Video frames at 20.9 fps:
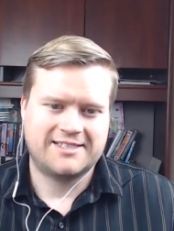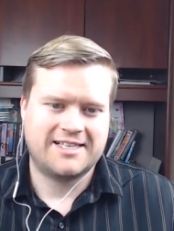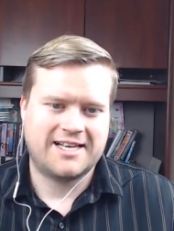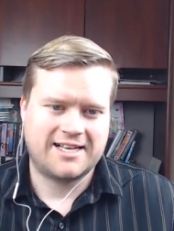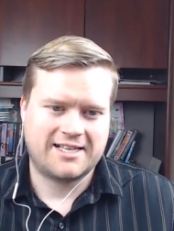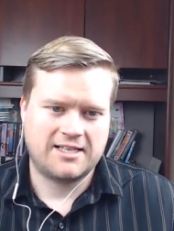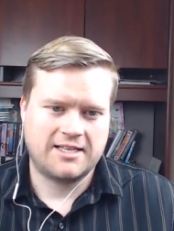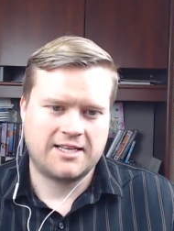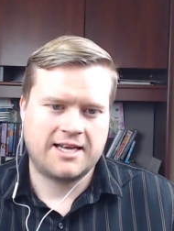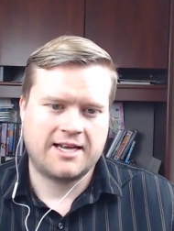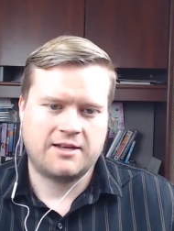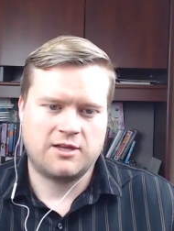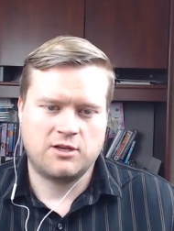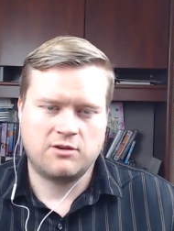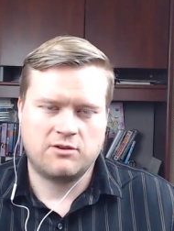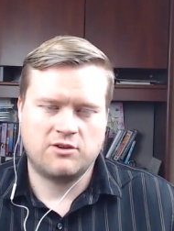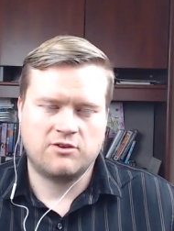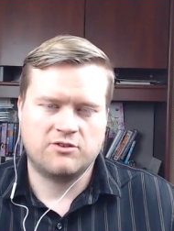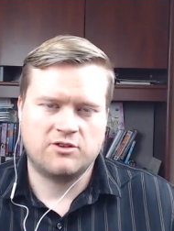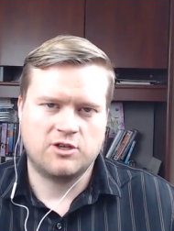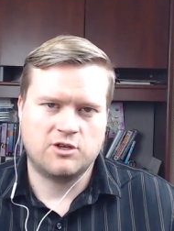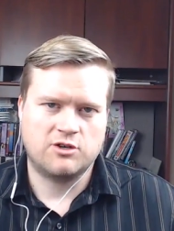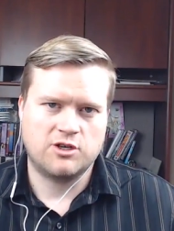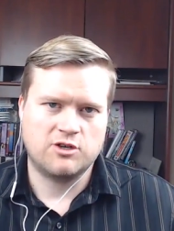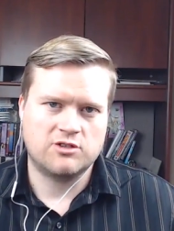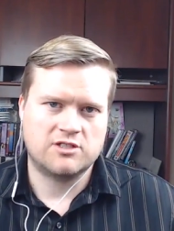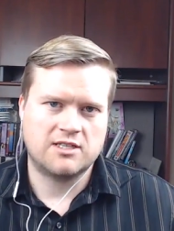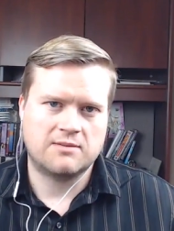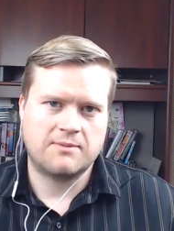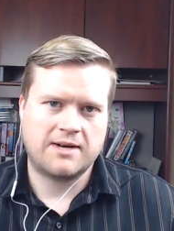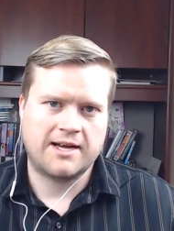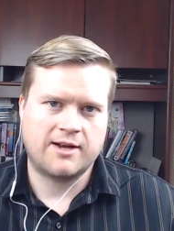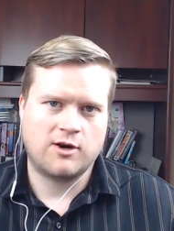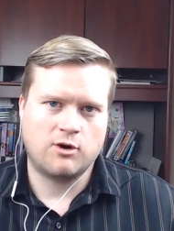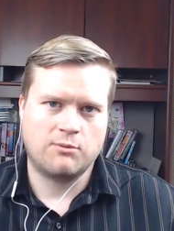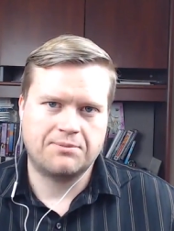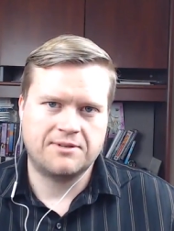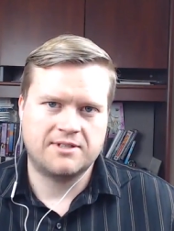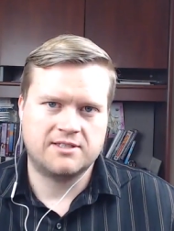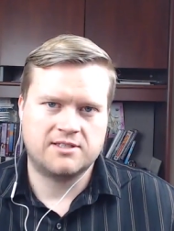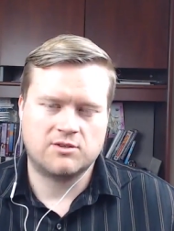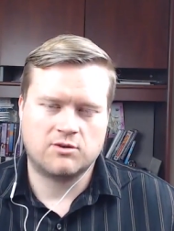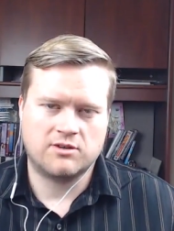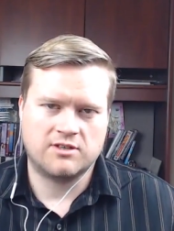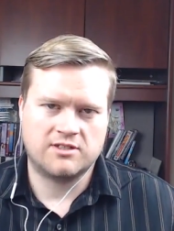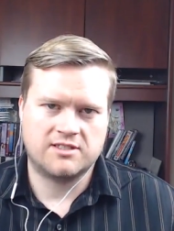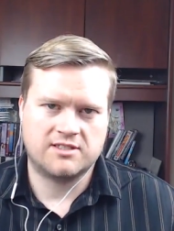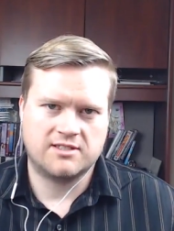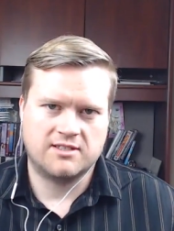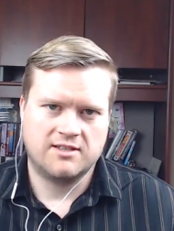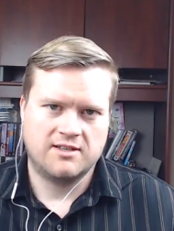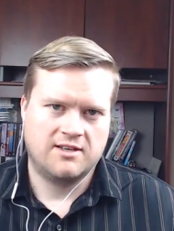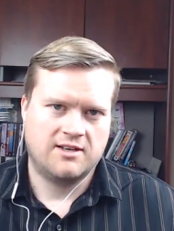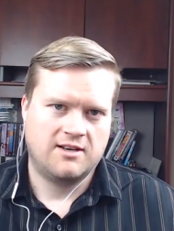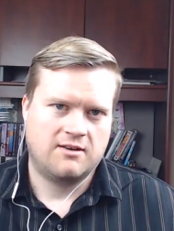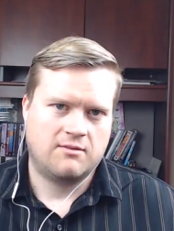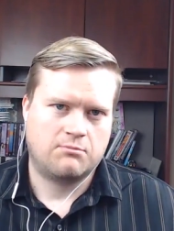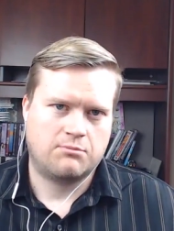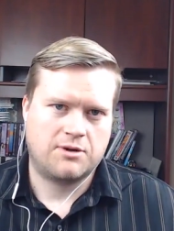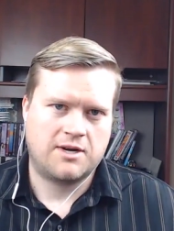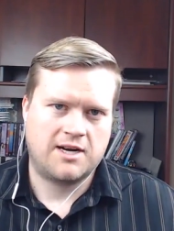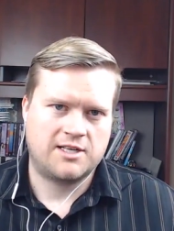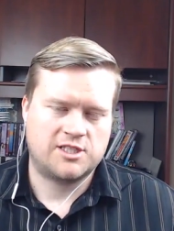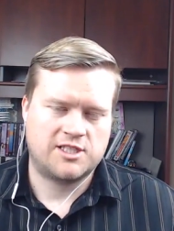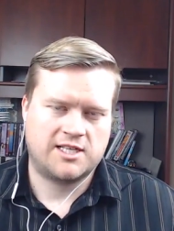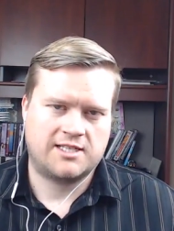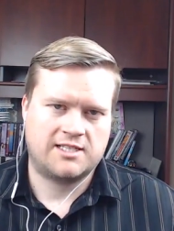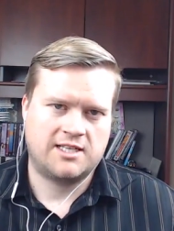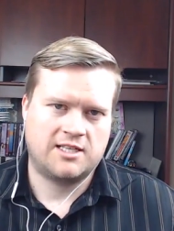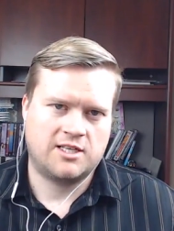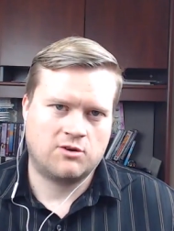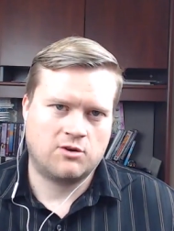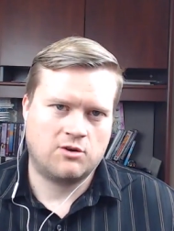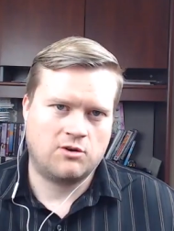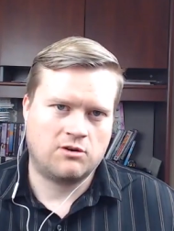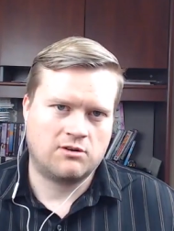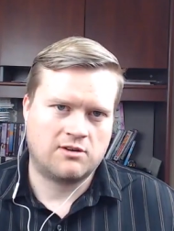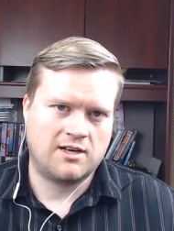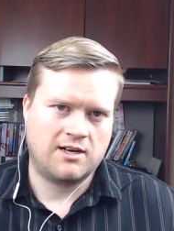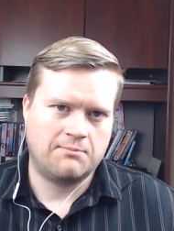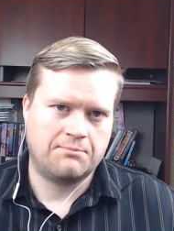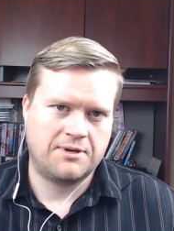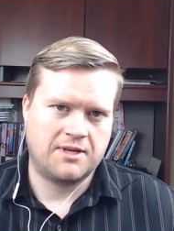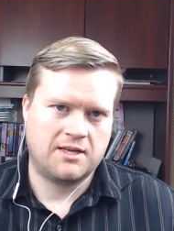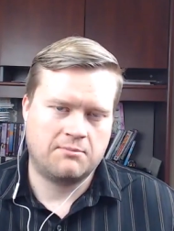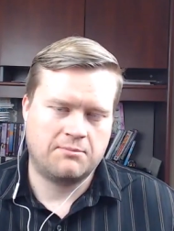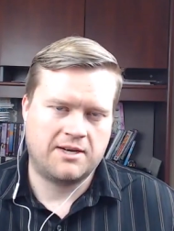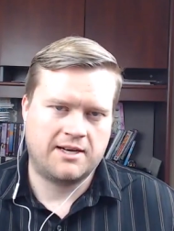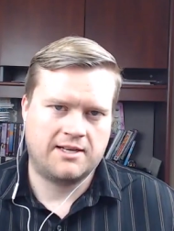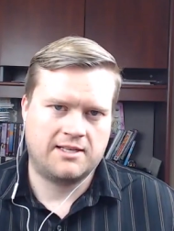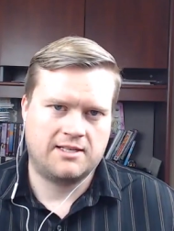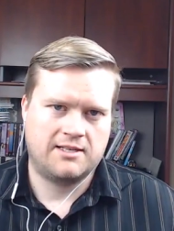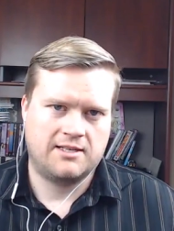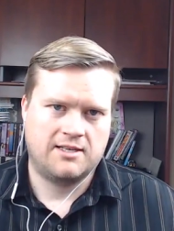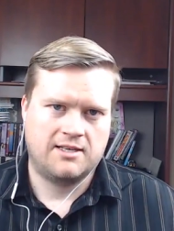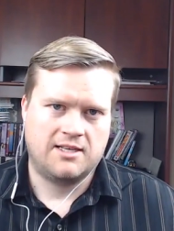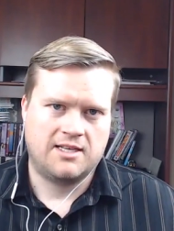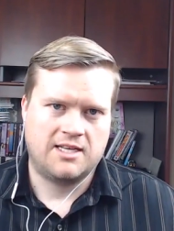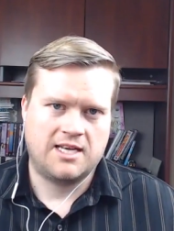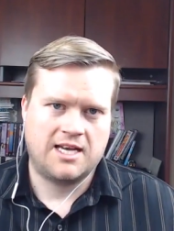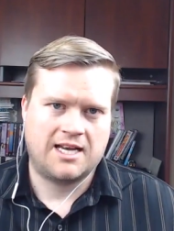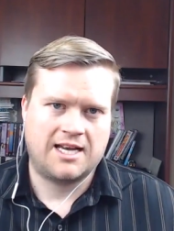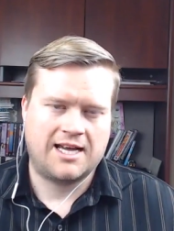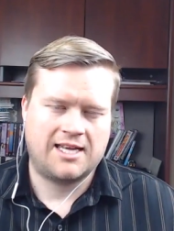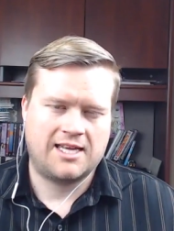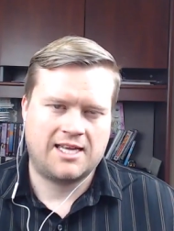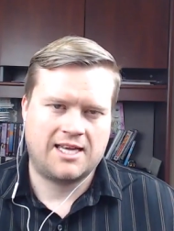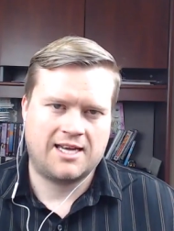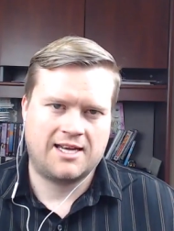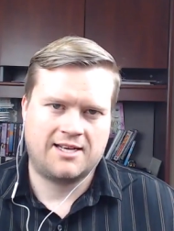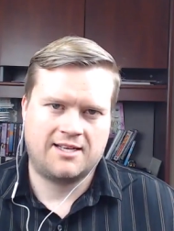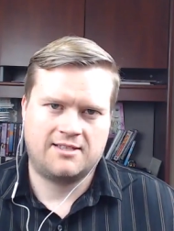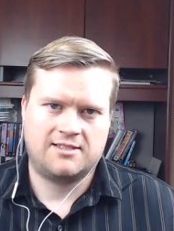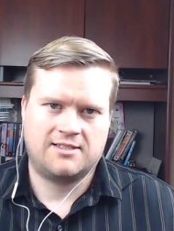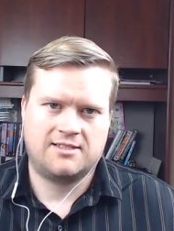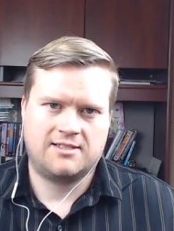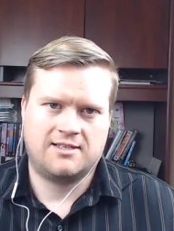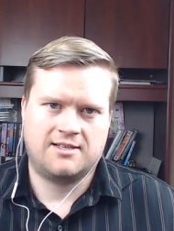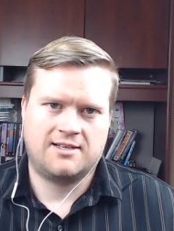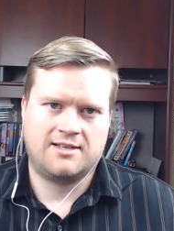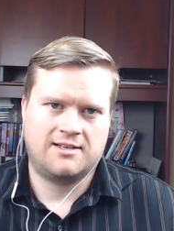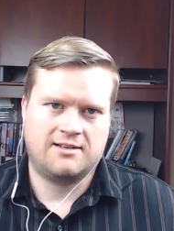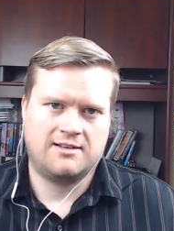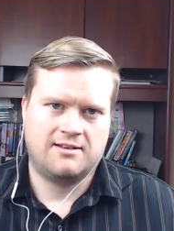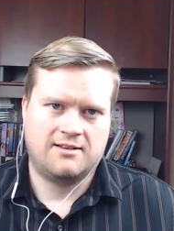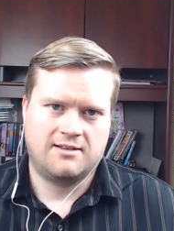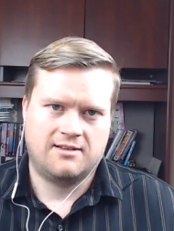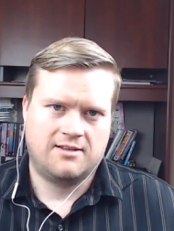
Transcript: exactly. Yeah, you, you are using my open source project in your whole company, but yet I can't uh,